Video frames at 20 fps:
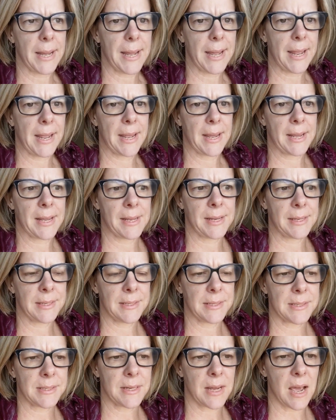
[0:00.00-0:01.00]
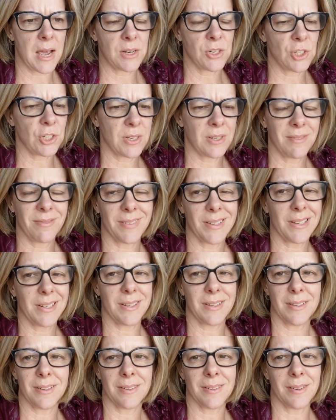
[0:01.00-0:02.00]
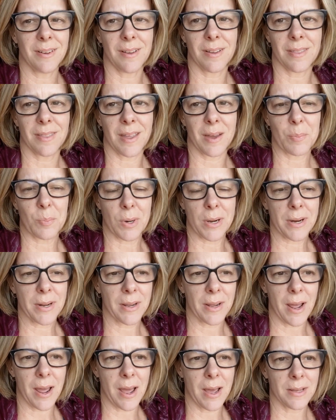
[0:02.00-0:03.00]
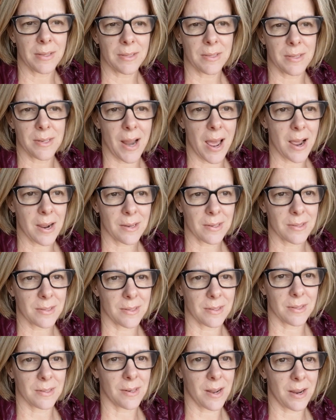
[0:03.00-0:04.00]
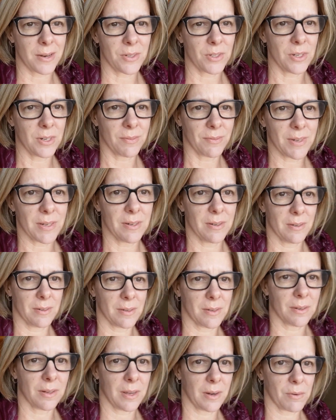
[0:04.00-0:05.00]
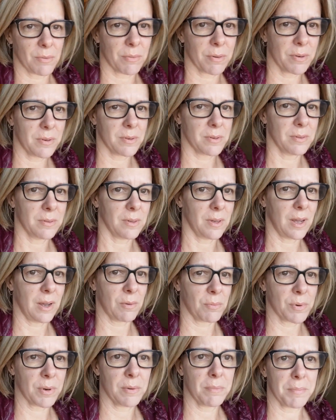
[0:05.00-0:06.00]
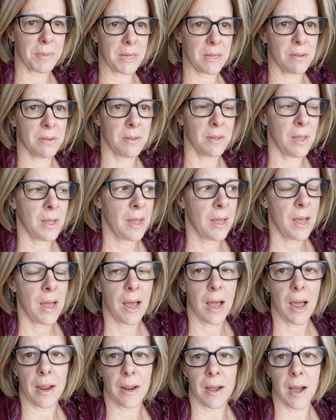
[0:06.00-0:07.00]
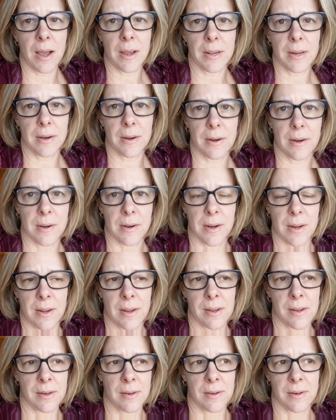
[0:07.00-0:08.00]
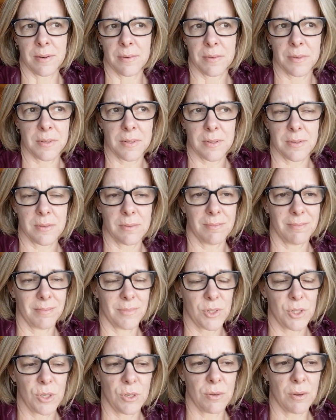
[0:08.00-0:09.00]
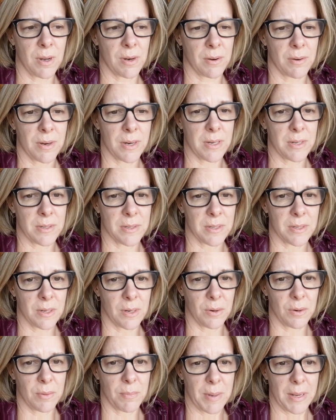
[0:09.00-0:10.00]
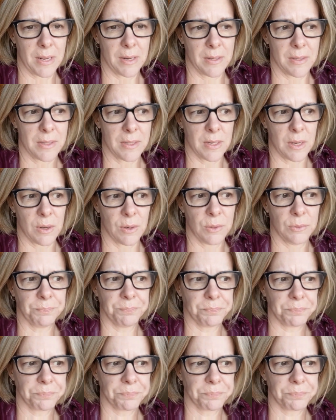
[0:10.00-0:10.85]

And I should have eaten on that break. I had snacks, and I should have eaten like a real meal. I got here, and I was too hungry just to go to bed. So